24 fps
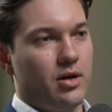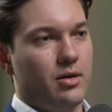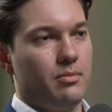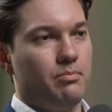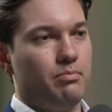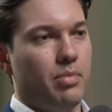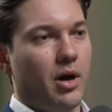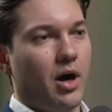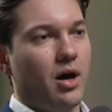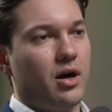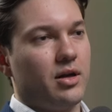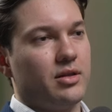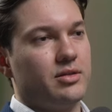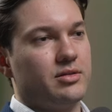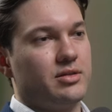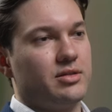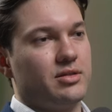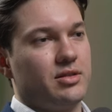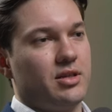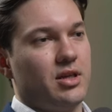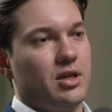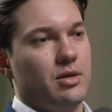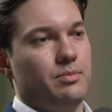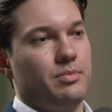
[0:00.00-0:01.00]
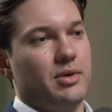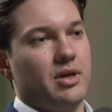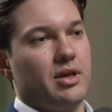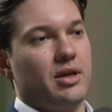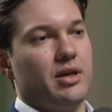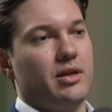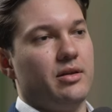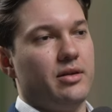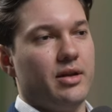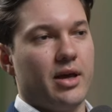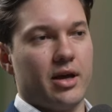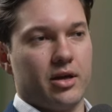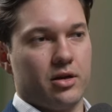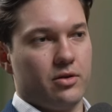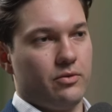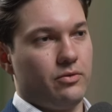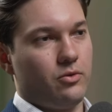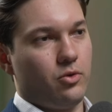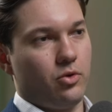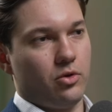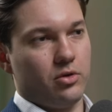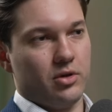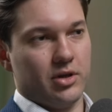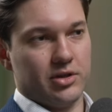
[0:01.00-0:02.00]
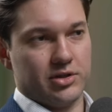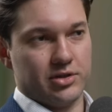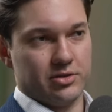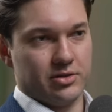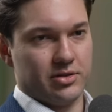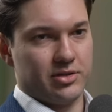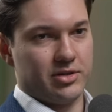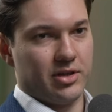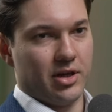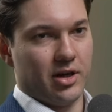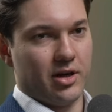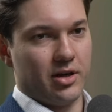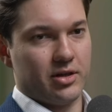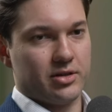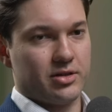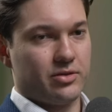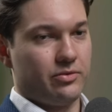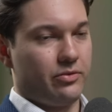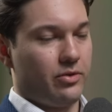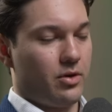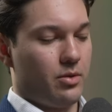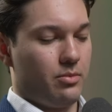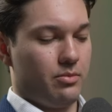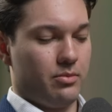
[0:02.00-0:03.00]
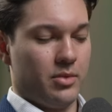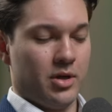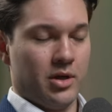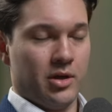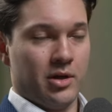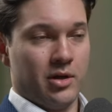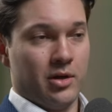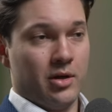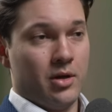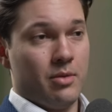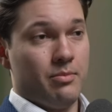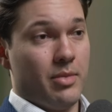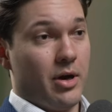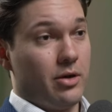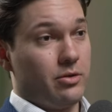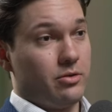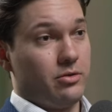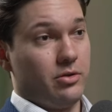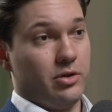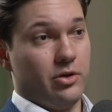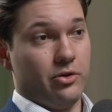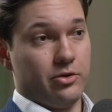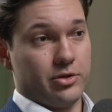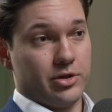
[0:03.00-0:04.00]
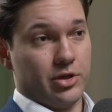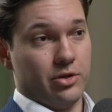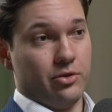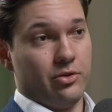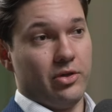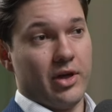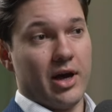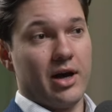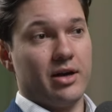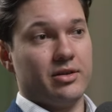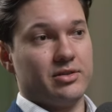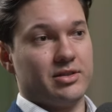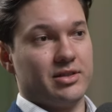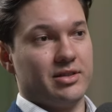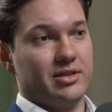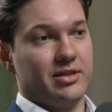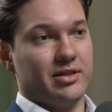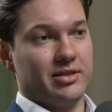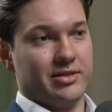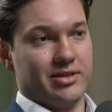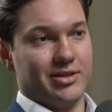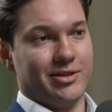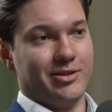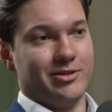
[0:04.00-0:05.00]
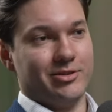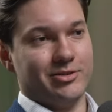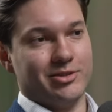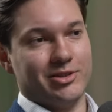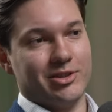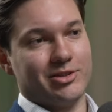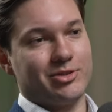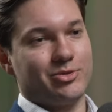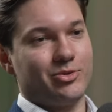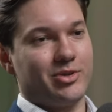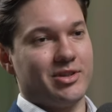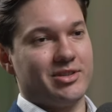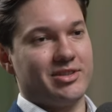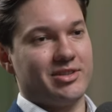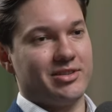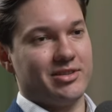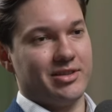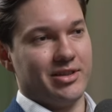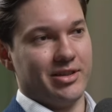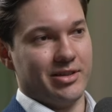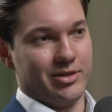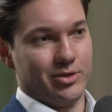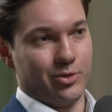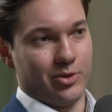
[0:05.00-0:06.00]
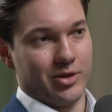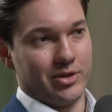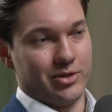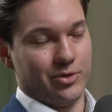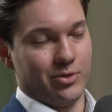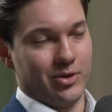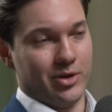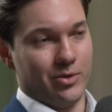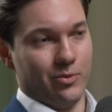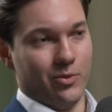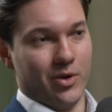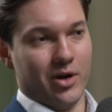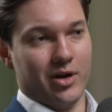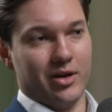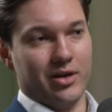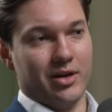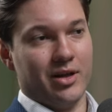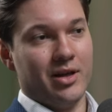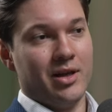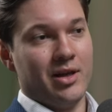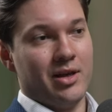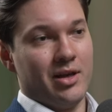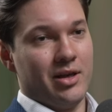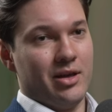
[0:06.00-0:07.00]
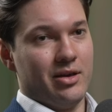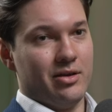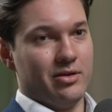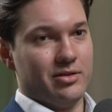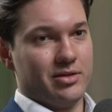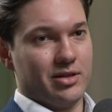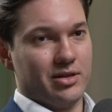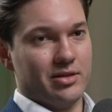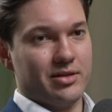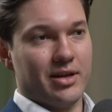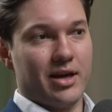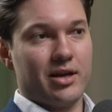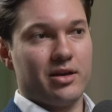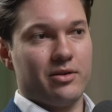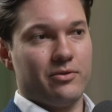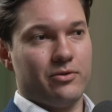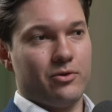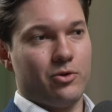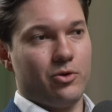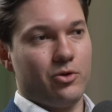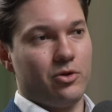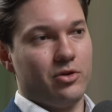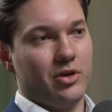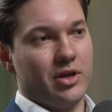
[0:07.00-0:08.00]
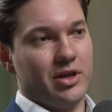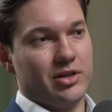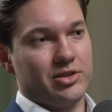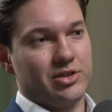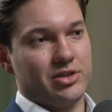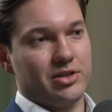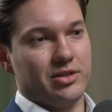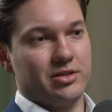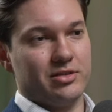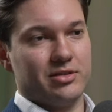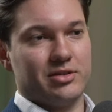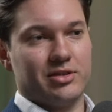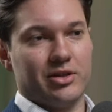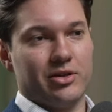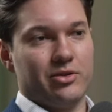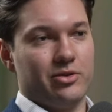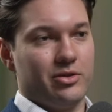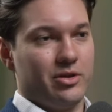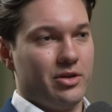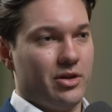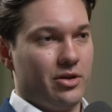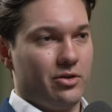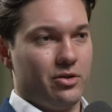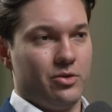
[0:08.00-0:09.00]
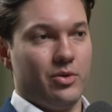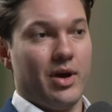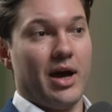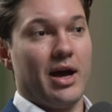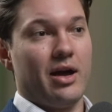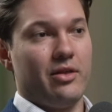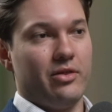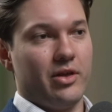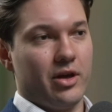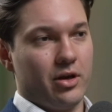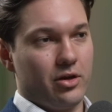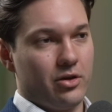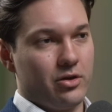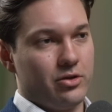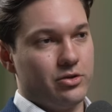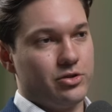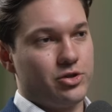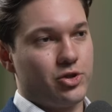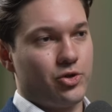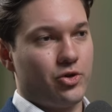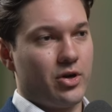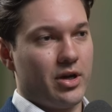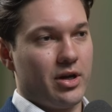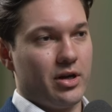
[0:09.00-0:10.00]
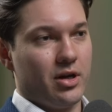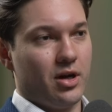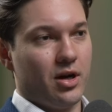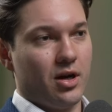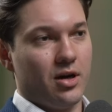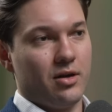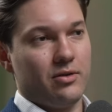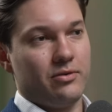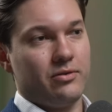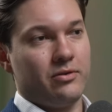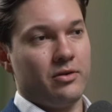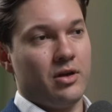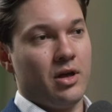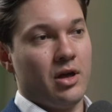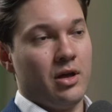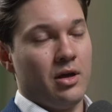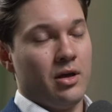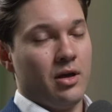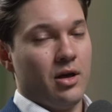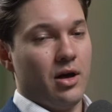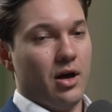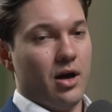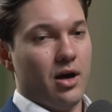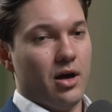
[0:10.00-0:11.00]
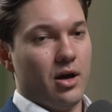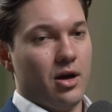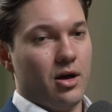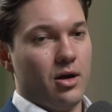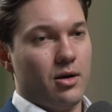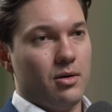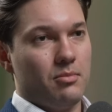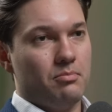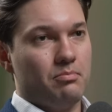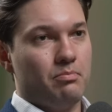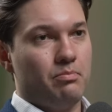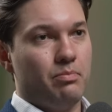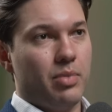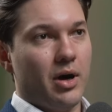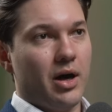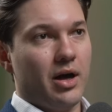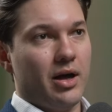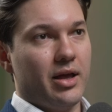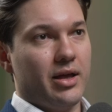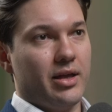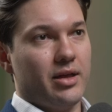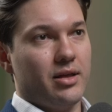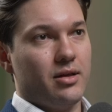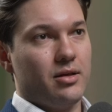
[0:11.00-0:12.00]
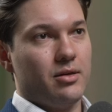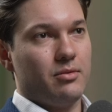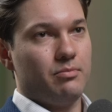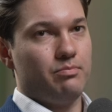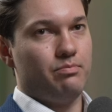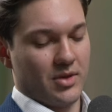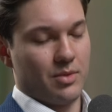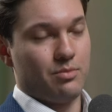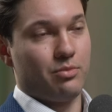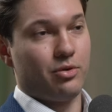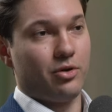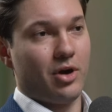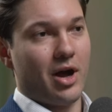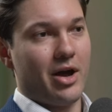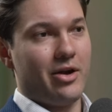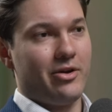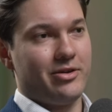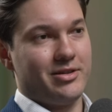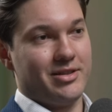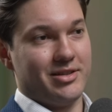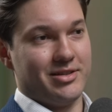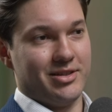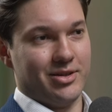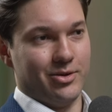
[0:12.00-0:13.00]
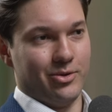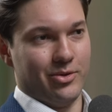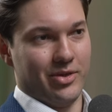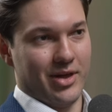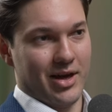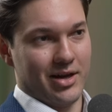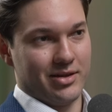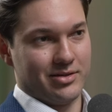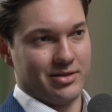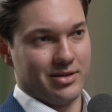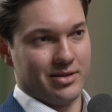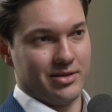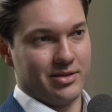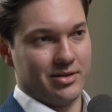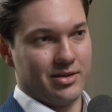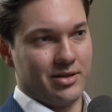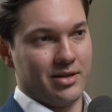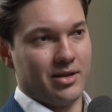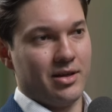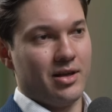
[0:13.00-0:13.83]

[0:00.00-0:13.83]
bonds keeping a negative correlation to stocks from about year 2000 until just recently, 2021, is a negative correlation. So, you had that good trade-off. But prior to 2000,